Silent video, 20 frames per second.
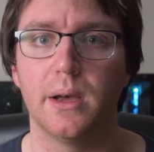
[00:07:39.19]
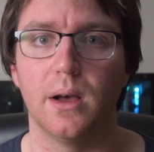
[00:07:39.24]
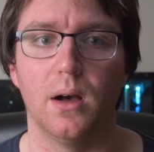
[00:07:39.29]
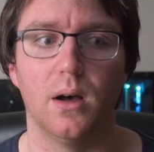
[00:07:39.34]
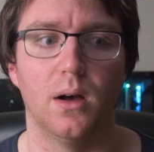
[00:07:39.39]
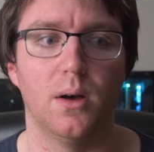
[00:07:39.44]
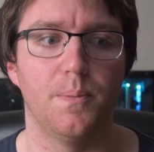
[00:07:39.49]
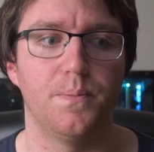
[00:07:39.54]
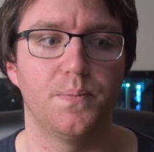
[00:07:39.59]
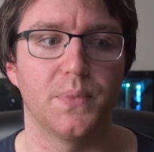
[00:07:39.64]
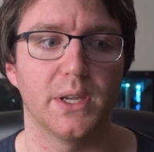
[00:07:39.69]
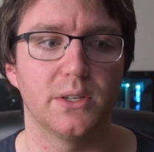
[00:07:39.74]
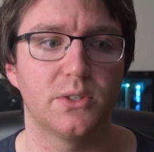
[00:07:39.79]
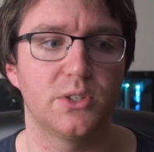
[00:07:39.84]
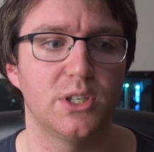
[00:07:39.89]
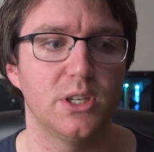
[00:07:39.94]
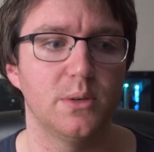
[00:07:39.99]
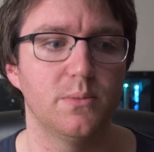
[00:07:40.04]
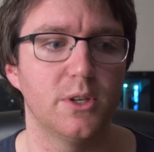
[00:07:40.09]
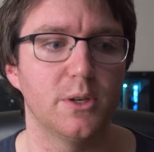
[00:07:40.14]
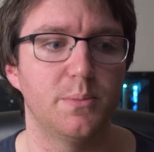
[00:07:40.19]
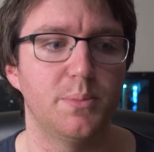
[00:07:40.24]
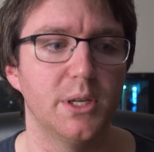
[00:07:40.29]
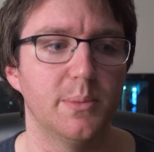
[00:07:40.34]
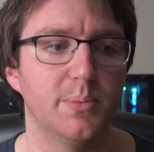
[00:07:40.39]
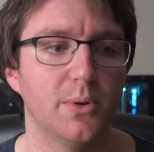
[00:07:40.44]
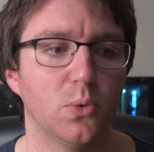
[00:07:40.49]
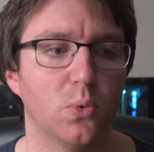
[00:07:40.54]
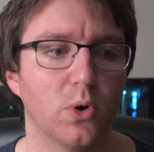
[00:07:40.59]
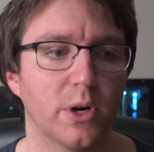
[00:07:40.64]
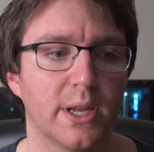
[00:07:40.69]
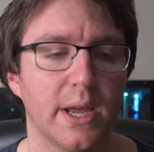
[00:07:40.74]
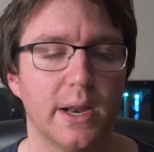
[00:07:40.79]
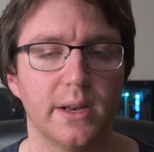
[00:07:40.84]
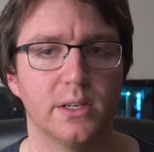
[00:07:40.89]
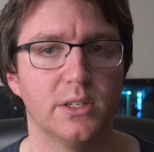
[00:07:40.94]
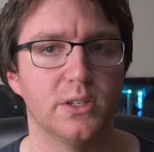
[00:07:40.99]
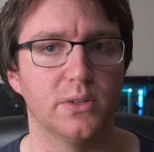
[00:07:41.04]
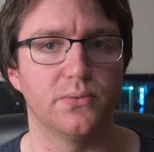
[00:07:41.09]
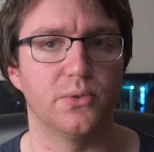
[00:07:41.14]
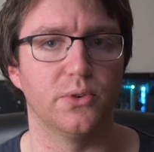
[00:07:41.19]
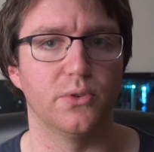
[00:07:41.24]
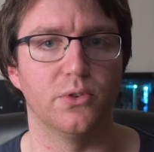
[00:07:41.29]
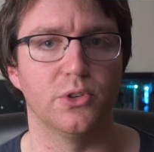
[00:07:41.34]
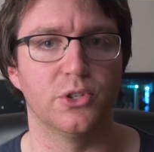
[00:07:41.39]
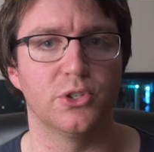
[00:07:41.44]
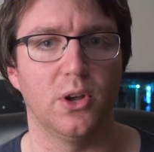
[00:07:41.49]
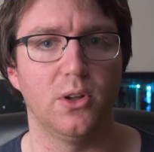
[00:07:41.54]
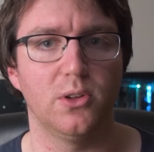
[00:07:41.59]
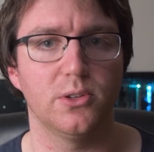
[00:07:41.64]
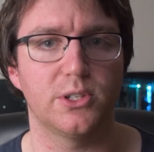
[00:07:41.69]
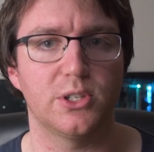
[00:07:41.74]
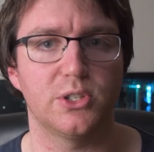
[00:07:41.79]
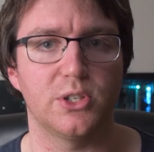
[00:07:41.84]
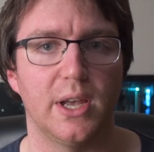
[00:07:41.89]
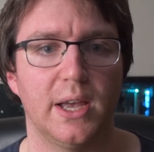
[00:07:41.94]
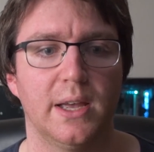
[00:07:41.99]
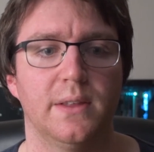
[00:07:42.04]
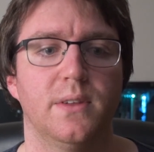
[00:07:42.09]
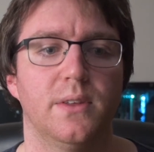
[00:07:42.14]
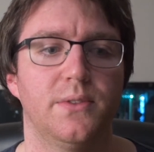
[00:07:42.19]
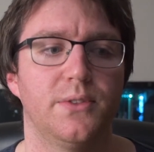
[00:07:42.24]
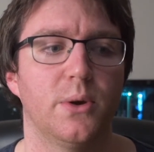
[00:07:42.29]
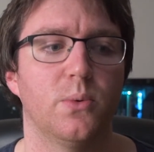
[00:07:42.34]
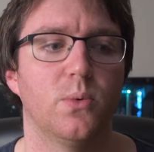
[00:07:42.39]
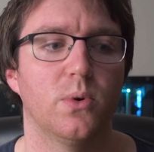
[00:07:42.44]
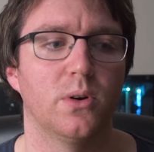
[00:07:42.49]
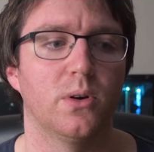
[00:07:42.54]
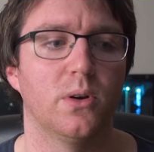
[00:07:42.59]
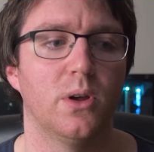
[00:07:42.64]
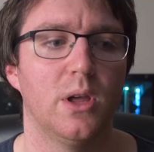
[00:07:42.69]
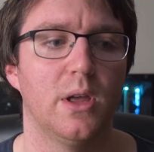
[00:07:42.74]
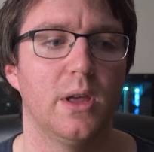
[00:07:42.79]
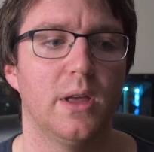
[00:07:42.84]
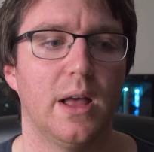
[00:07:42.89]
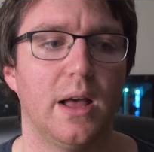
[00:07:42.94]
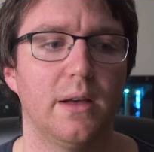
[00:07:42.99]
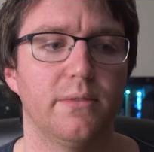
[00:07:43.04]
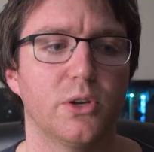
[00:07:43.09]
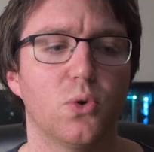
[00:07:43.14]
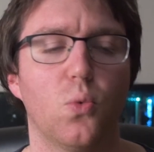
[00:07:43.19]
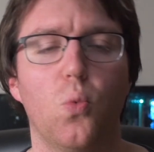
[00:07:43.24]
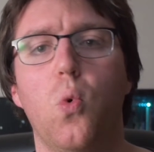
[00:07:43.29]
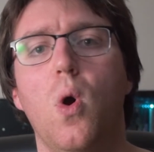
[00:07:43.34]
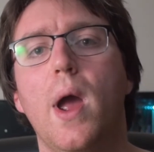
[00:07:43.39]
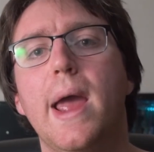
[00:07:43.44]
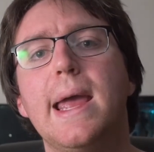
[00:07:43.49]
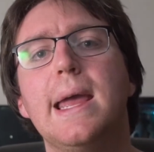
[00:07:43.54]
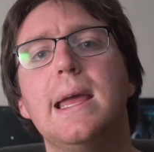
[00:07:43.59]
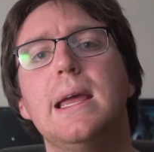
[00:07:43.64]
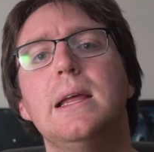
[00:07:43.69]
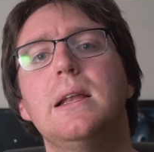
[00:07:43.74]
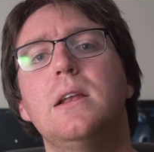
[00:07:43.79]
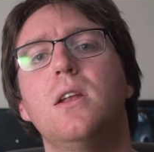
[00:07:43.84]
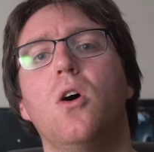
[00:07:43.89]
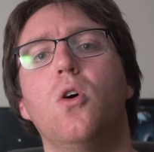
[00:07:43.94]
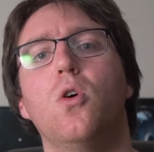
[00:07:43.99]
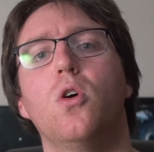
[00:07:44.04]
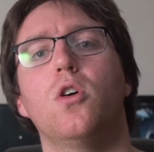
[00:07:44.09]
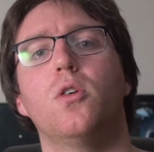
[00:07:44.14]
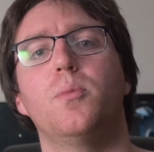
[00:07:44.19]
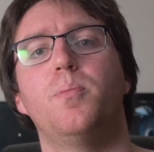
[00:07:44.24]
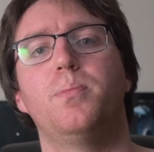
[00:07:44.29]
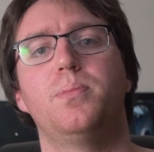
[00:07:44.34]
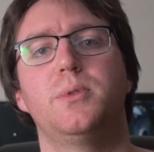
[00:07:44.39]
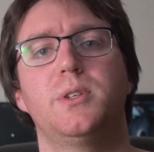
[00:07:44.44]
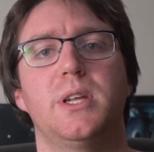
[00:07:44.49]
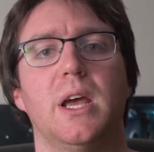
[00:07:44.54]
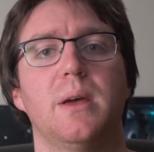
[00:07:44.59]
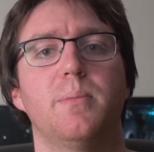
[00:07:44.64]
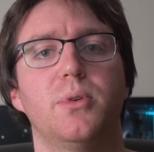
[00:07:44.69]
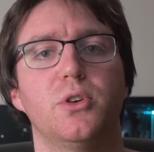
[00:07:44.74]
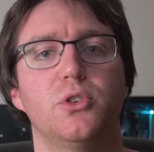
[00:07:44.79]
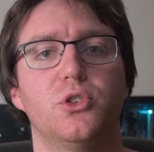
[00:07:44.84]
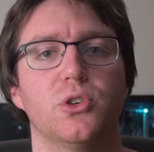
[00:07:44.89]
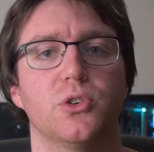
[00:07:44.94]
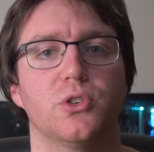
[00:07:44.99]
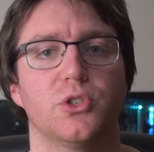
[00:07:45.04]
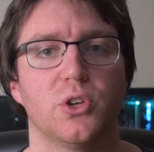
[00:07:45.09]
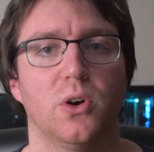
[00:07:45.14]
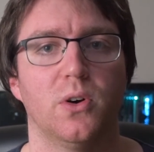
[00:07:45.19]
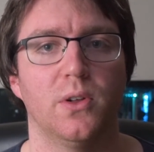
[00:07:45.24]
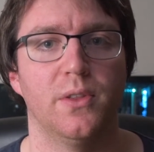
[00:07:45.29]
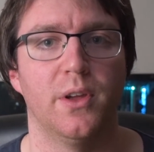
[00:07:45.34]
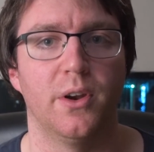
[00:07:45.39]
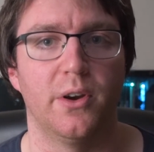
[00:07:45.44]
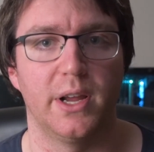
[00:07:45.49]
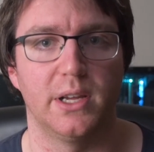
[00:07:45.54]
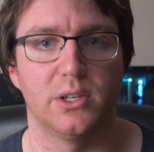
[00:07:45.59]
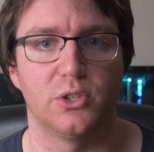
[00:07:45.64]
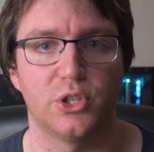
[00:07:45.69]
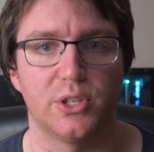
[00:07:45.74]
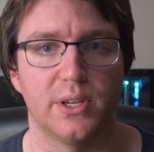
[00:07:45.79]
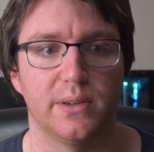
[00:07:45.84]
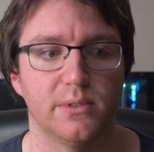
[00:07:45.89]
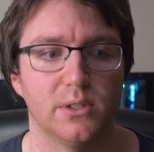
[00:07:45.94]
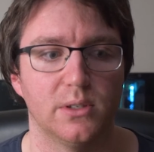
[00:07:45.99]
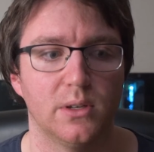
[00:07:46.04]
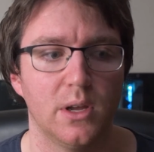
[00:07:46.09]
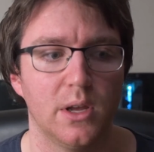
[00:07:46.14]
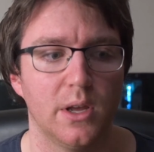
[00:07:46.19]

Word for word: Um, it seemed that people were getting different results and that they were having way lower temperatures on their H7.